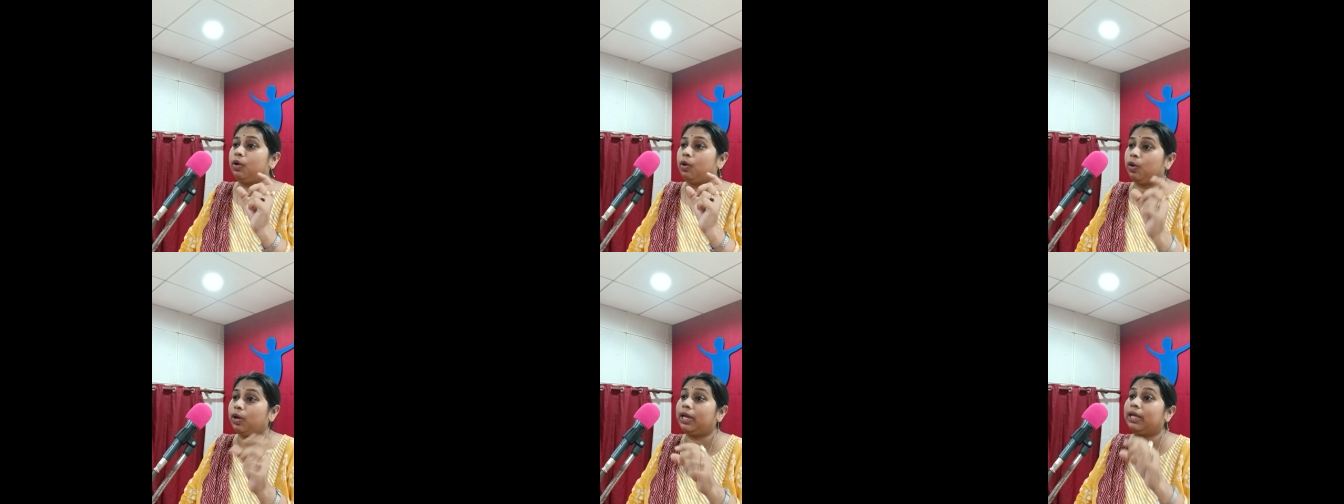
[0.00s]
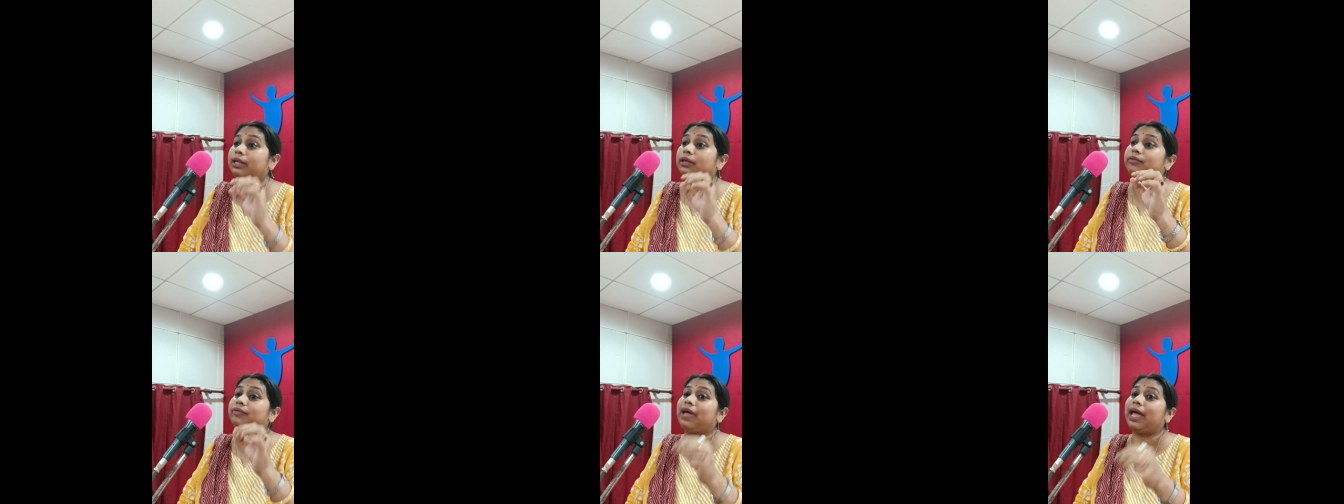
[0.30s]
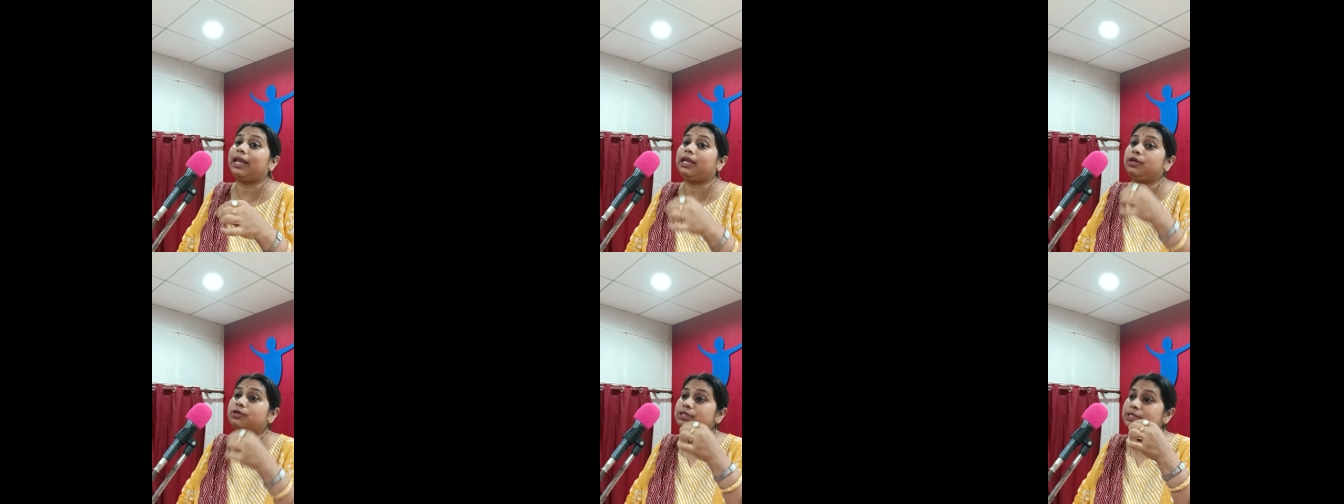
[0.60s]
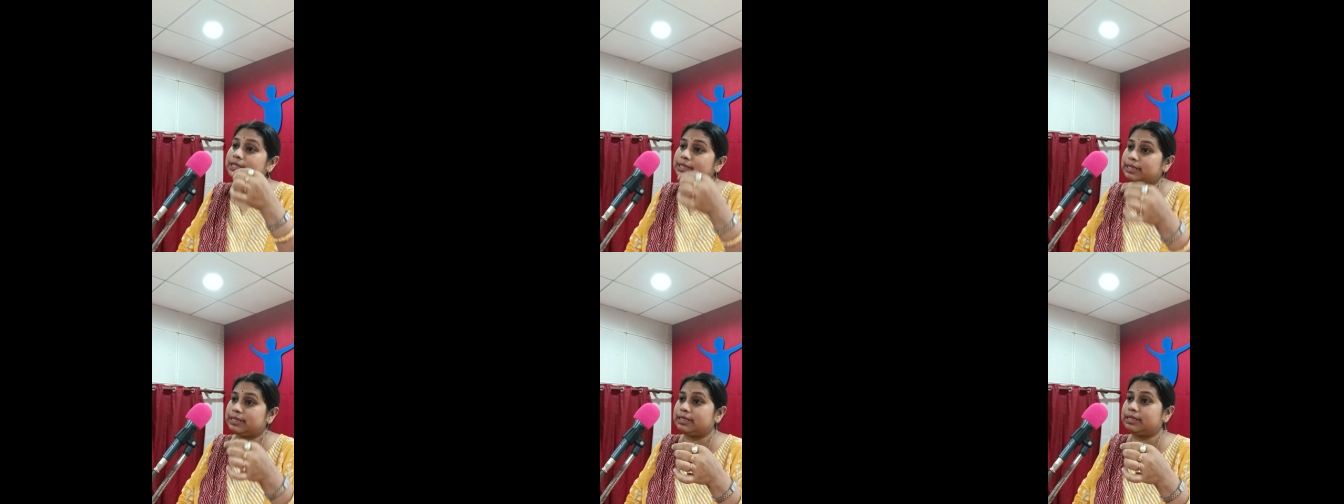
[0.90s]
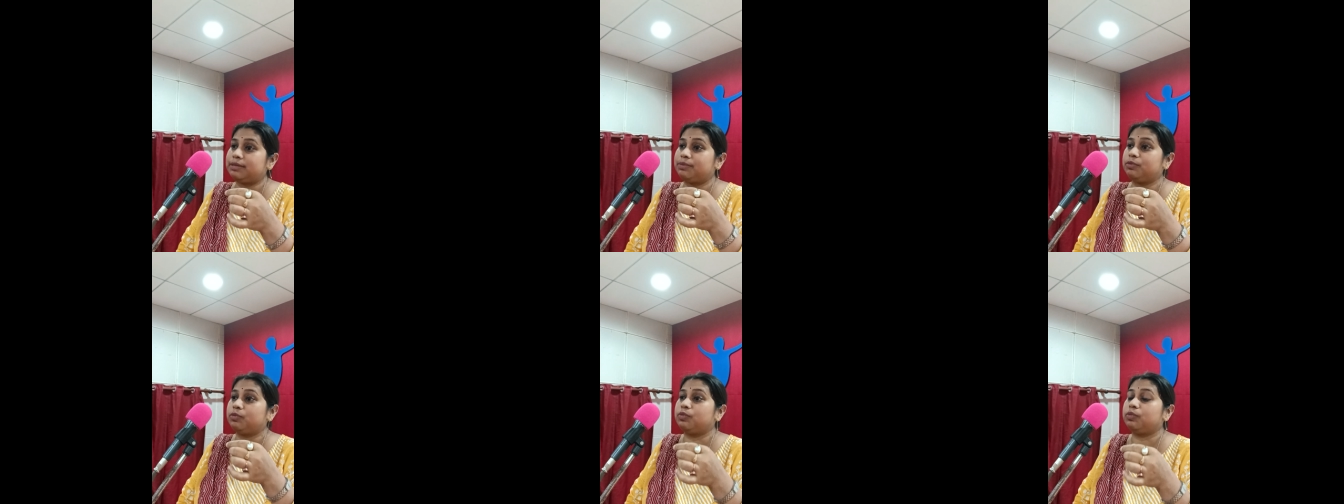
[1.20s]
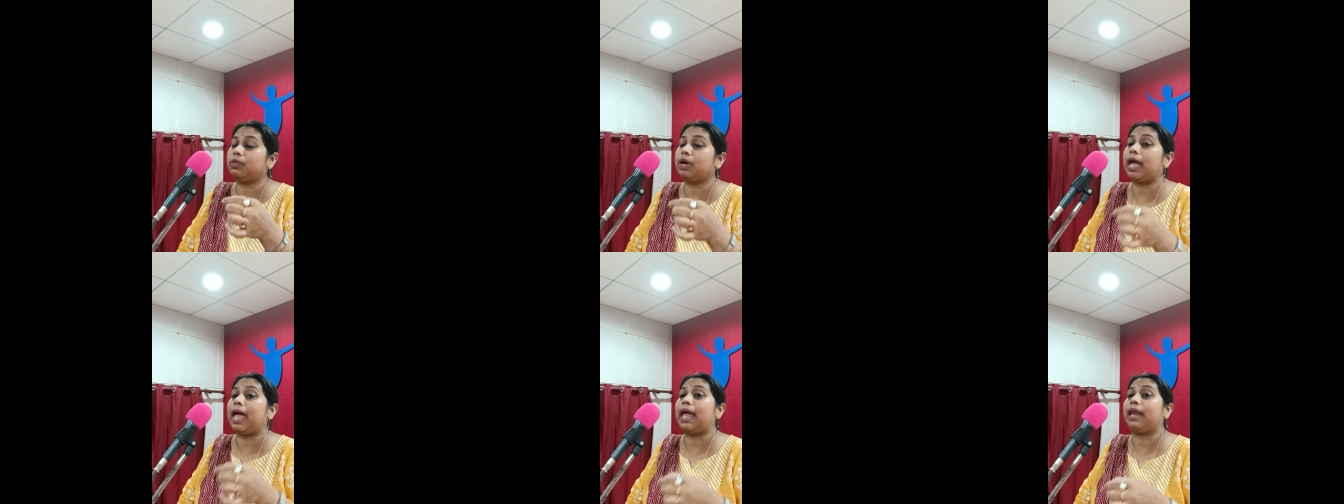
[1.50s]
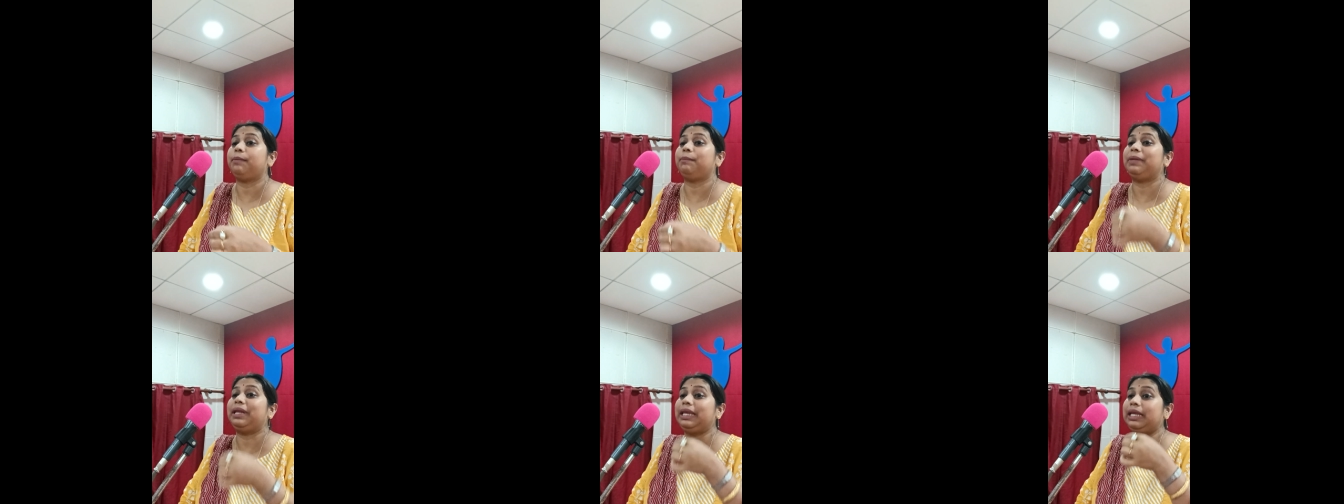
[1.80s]
Okay, the value system
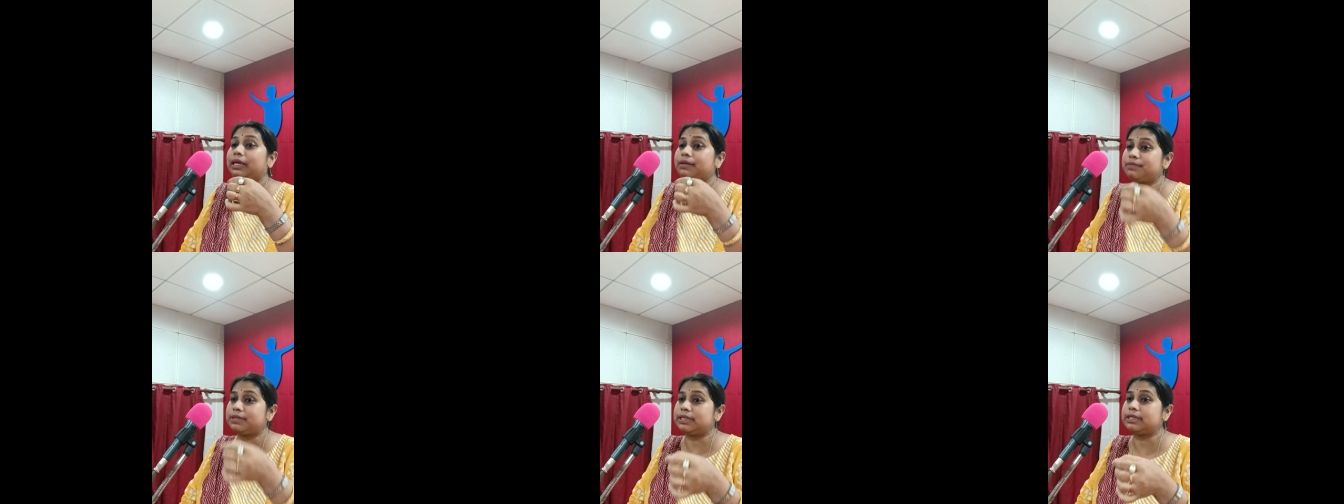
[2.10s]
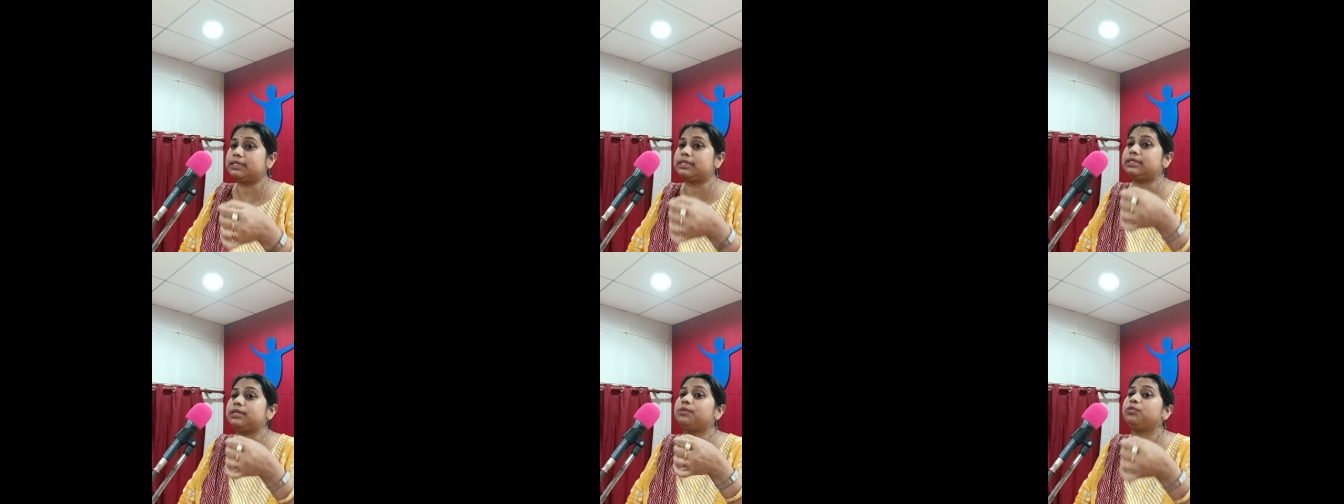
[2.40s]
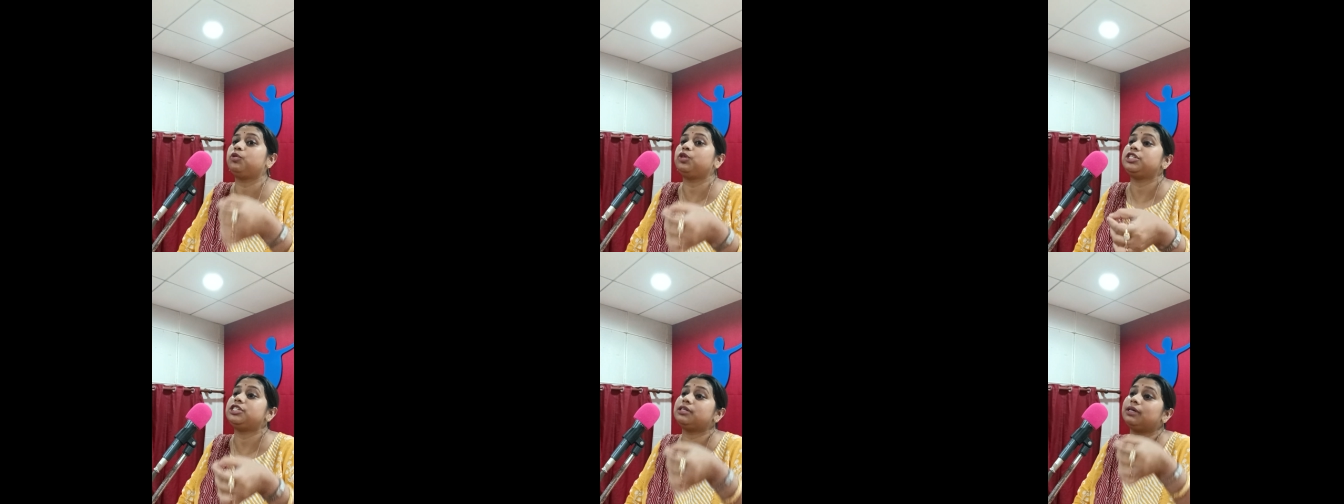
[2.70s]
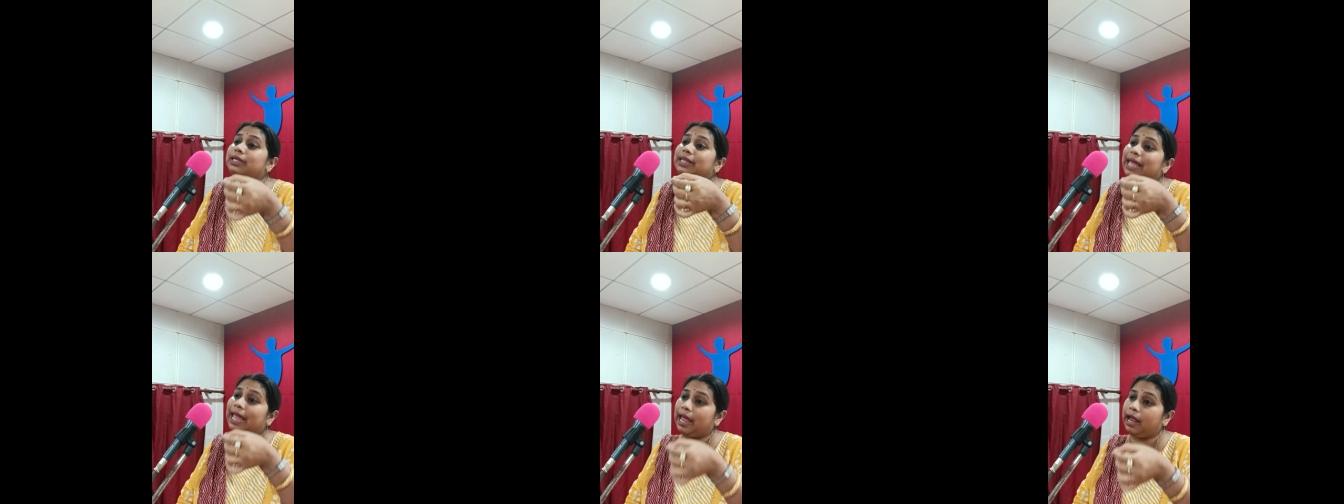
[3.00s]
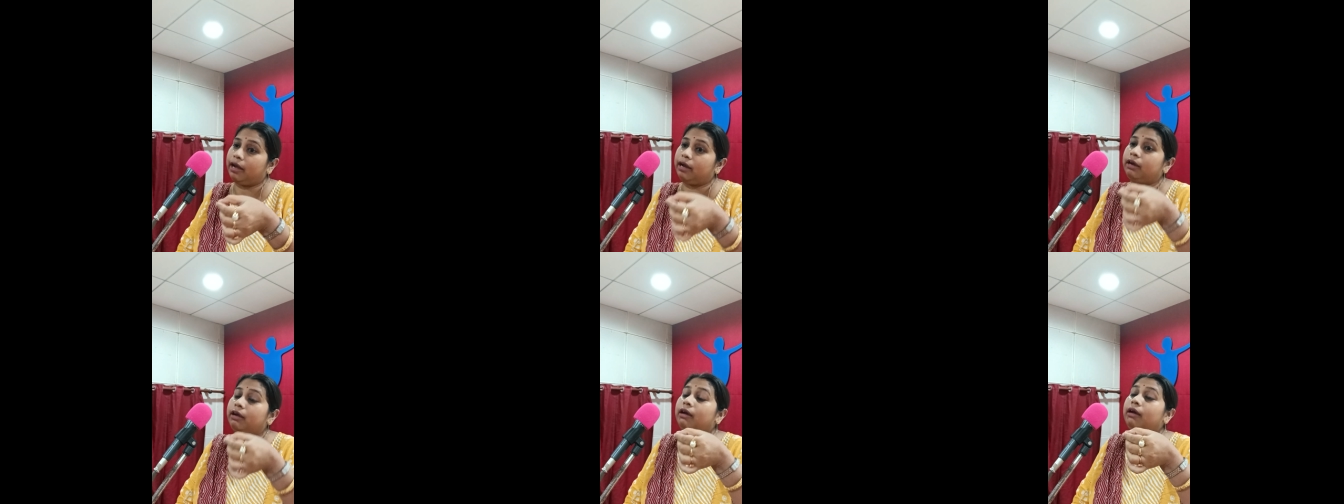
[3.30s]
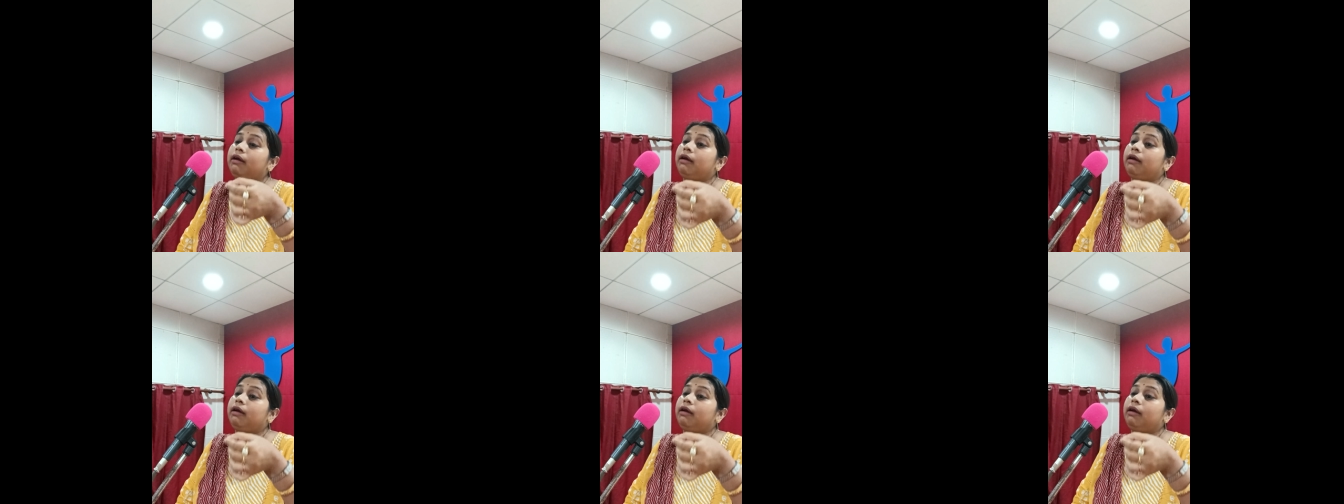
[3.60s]
and belief system which are there